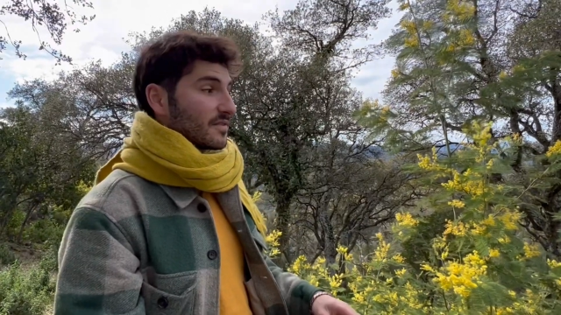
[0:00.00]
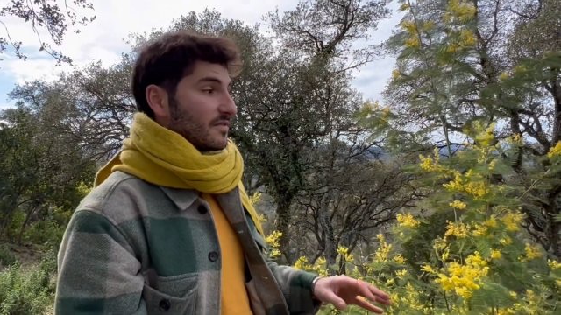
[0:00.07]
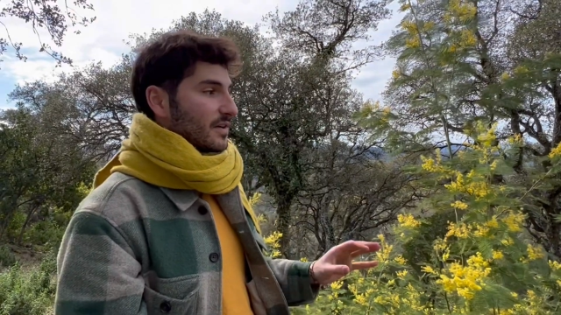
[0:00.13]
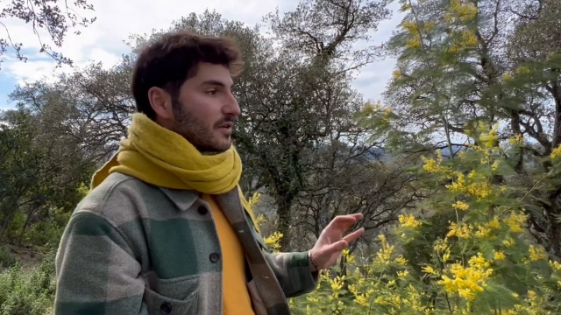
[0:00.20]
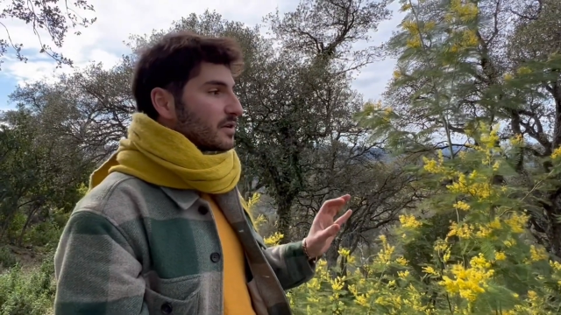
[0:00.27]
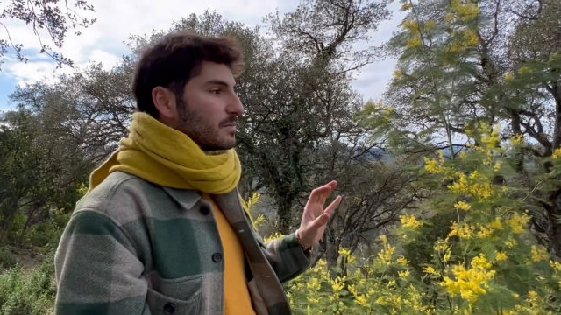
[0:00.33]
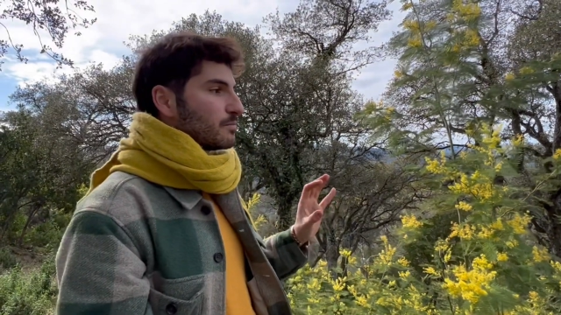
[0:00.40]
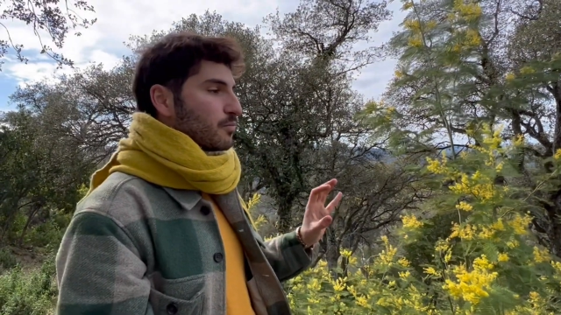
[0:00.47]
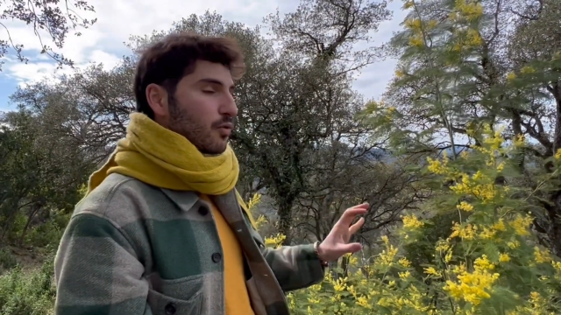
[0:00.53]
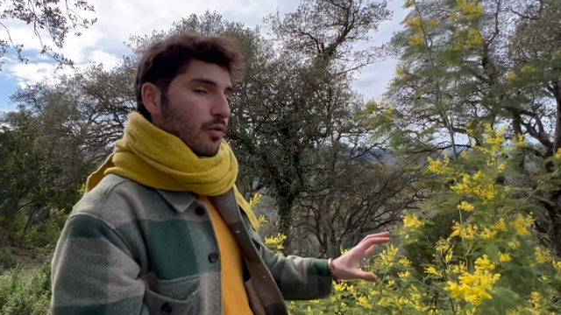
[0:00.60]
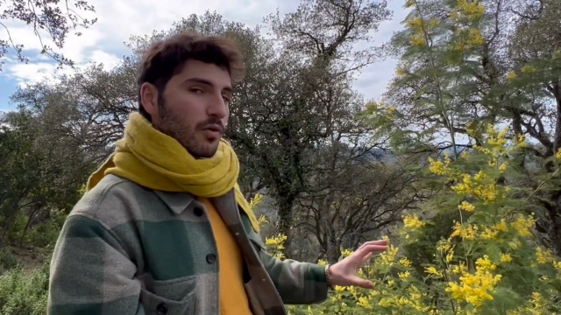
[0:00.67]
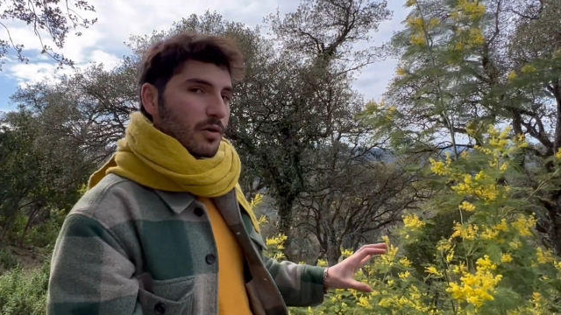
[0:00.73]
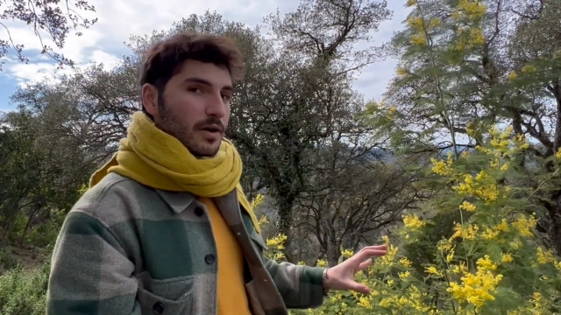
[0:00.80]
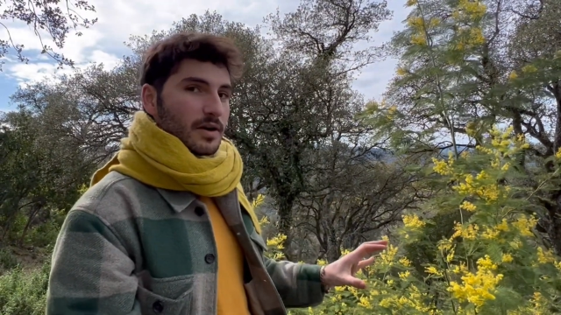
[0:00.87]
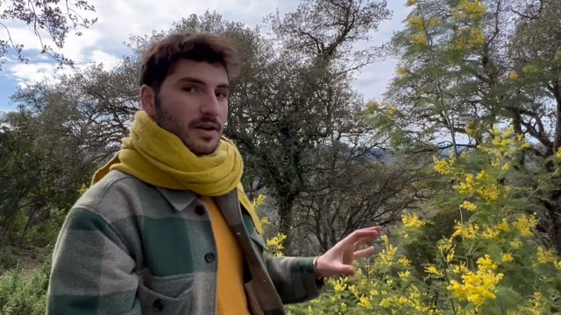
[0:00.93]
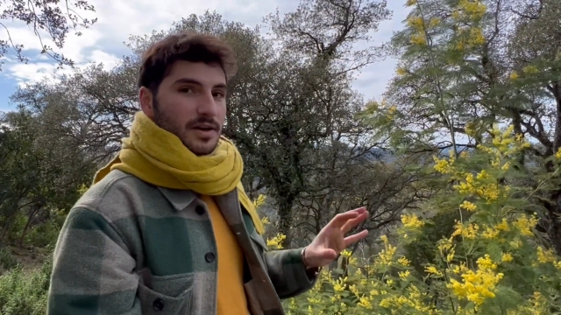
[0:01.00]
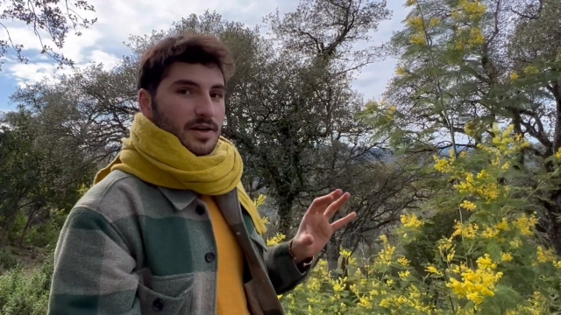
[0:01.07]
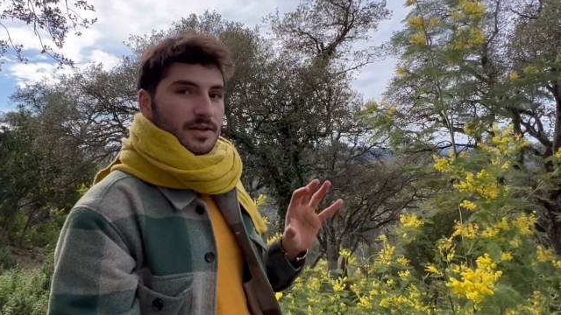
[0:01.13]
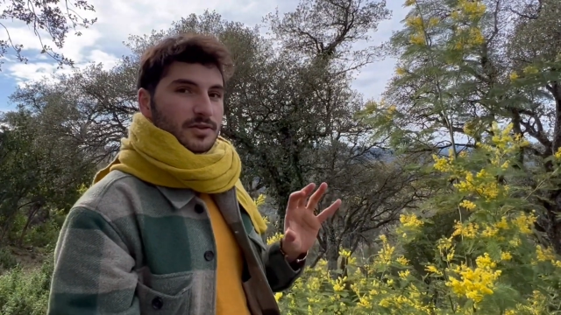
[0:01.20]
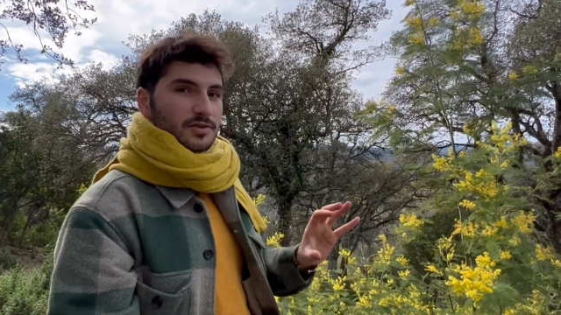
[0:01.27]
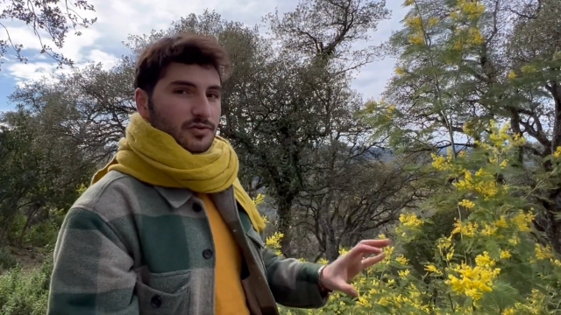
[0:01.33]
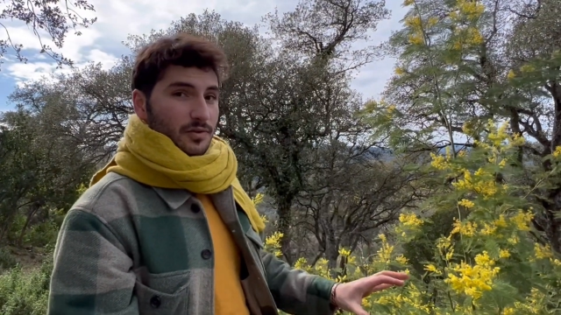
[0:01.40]
a very poor,
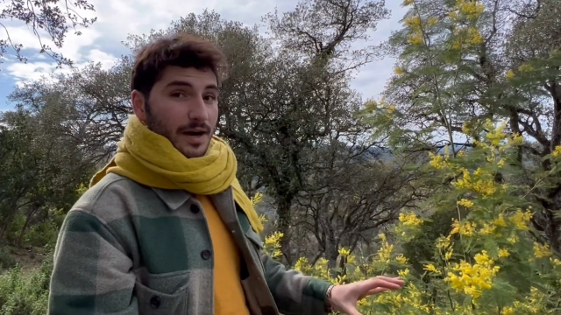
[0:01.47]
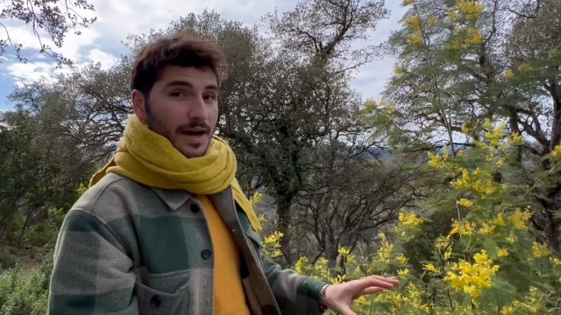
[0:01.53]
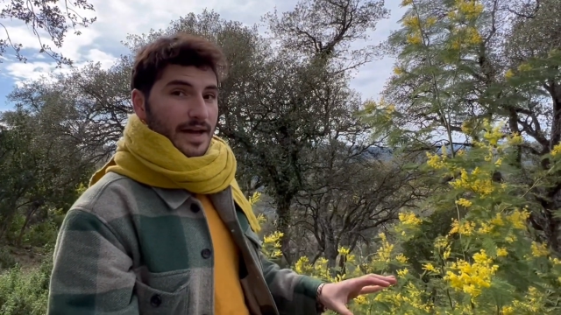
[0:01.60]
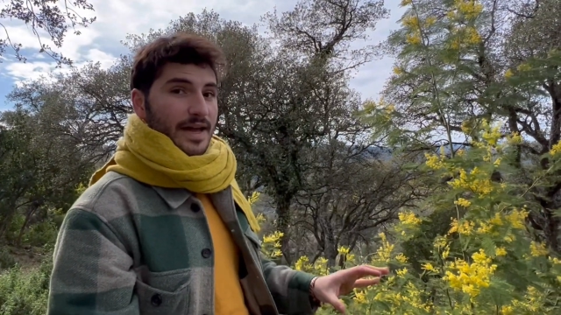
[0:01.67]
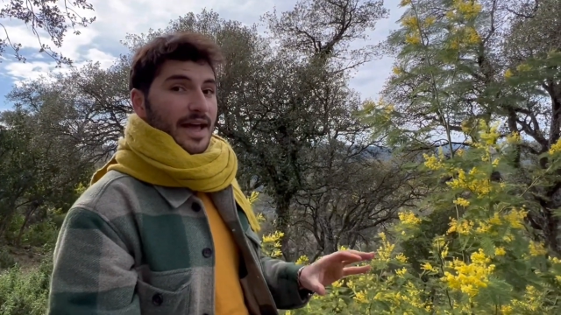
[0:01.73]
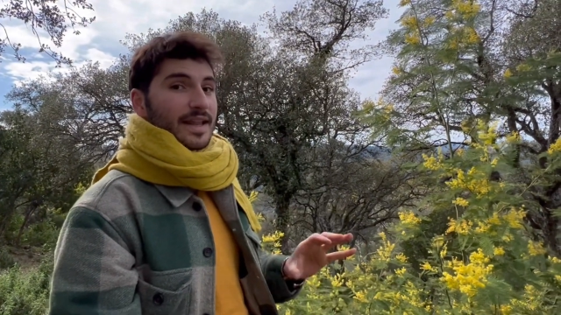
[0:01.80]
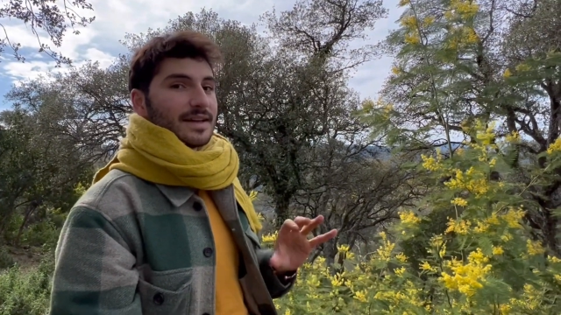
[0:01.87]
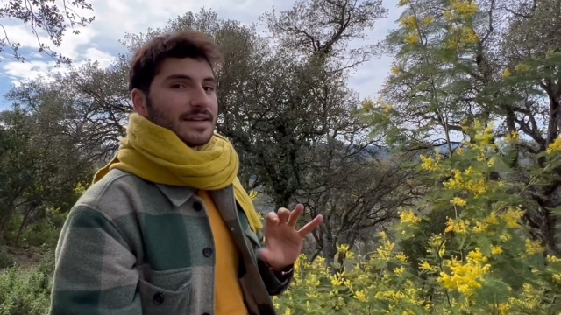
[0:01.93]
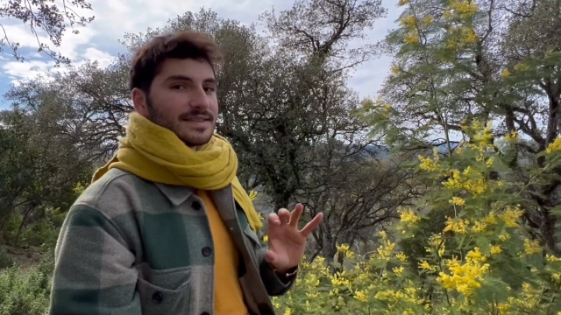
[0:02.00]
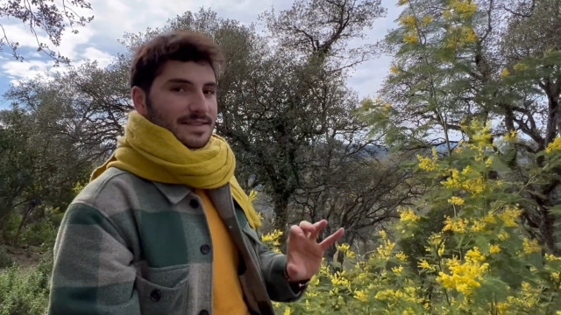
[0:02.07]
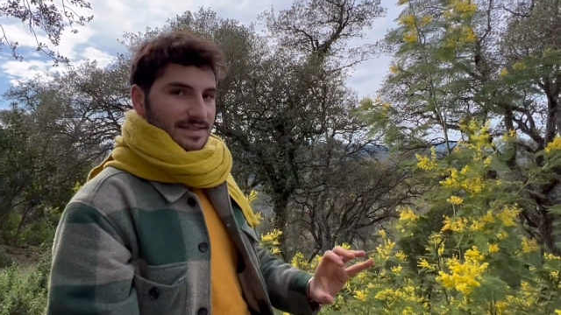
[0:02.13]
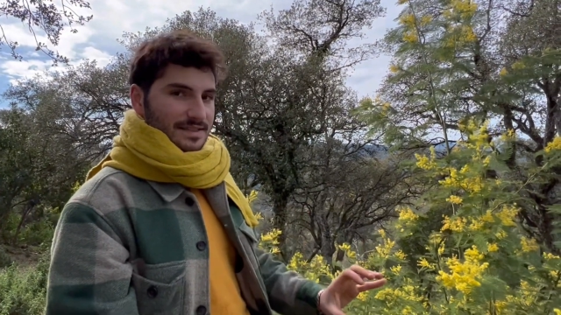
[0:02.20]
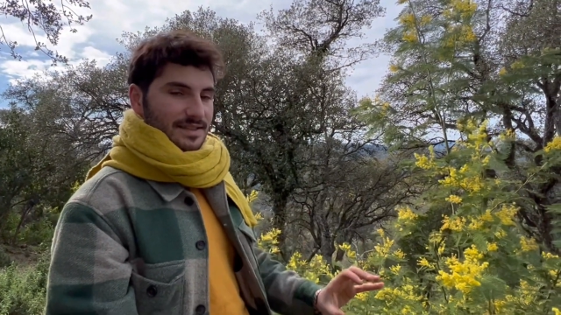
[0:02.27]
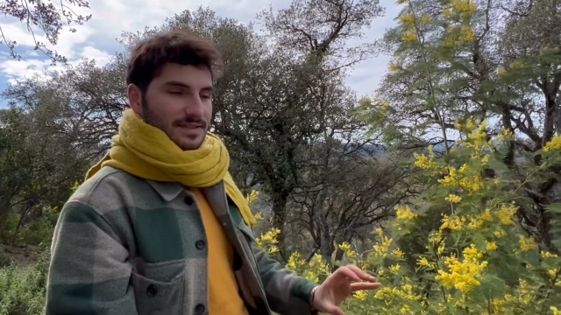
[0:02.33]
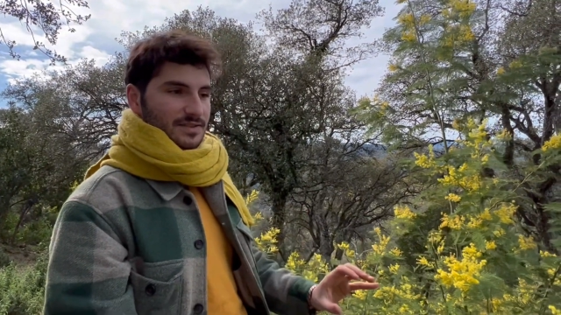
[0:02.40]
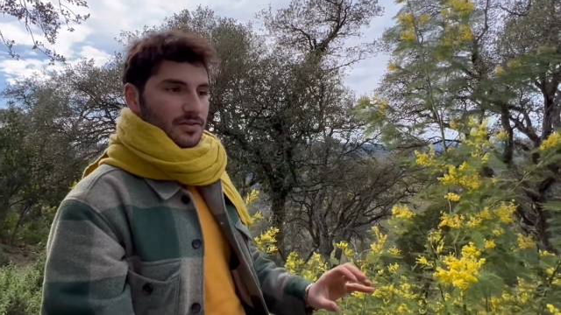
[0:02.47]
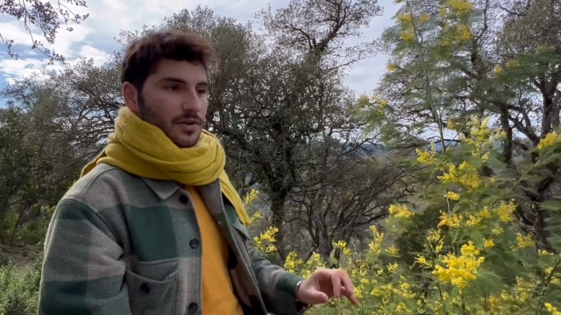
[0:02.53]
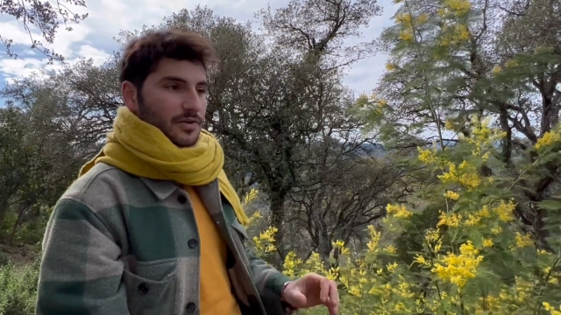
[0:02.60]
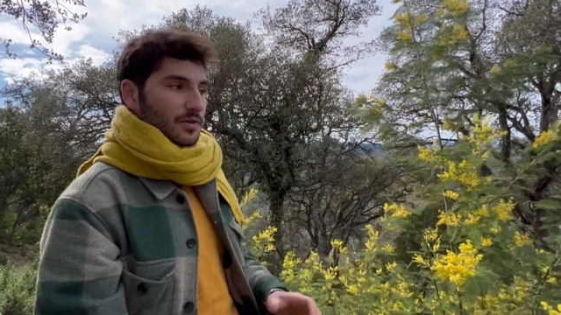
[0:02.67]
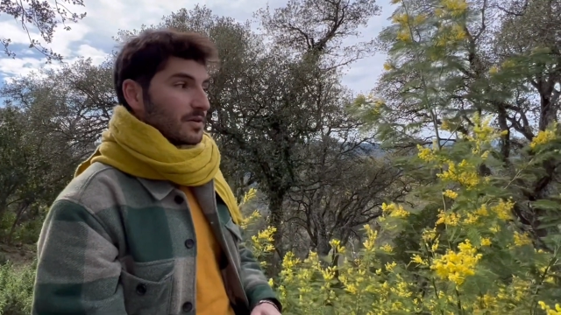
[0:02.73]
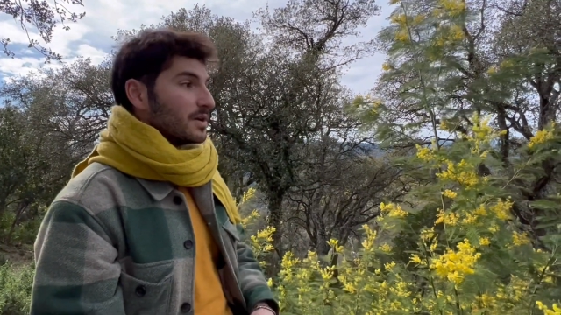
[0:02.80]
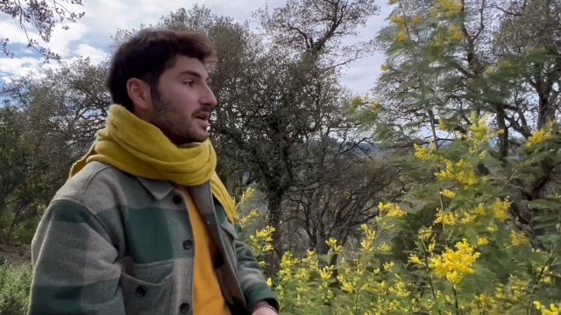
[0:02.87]
dry and acidic
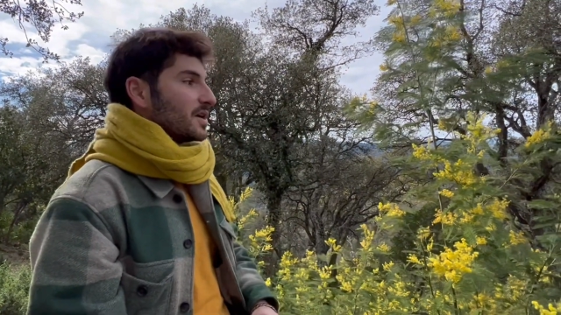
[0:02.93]
soil,